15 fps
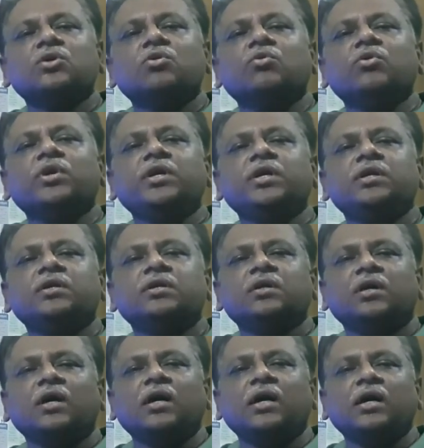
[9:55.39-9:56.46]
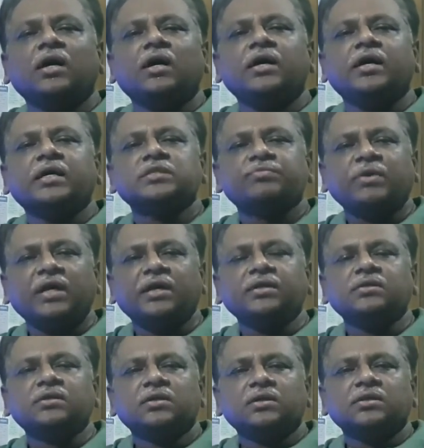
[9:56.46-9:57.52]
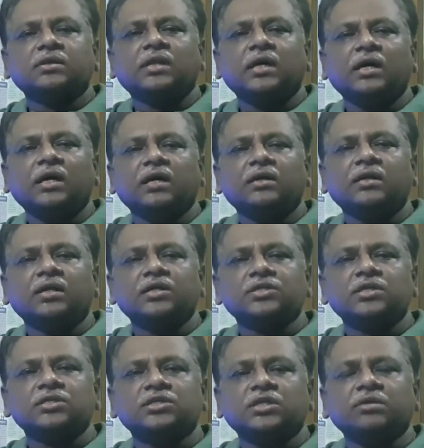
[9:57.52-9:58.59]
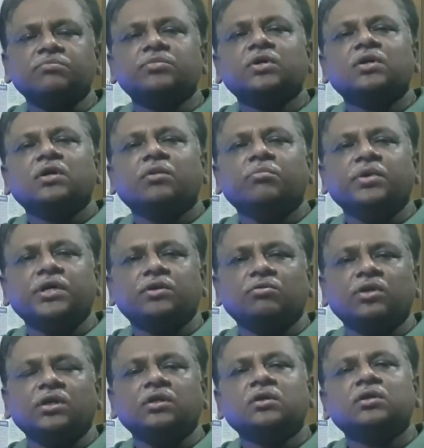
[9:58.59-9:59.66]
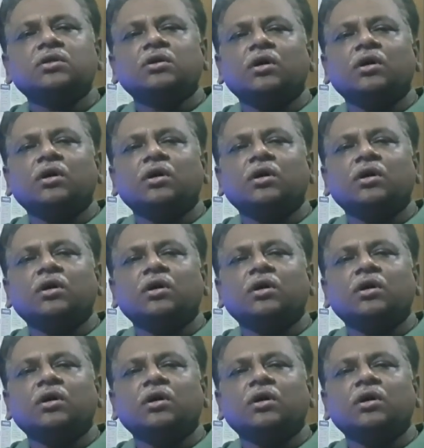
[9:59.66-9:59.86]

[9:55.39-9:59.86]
we explain the relationship between